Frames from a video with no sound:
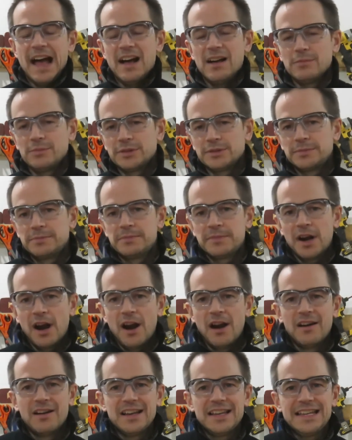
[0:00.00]
album
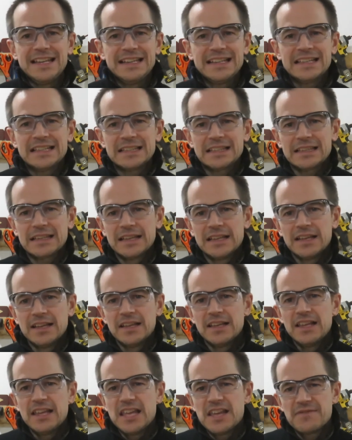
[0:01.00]
are Enid,
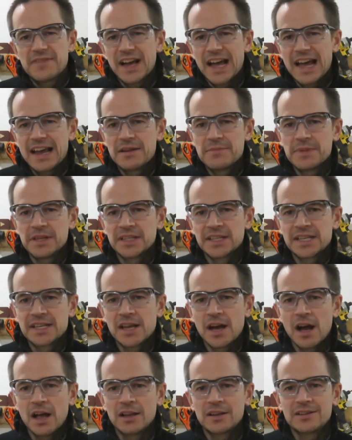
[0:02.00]
If I Had $1 Million,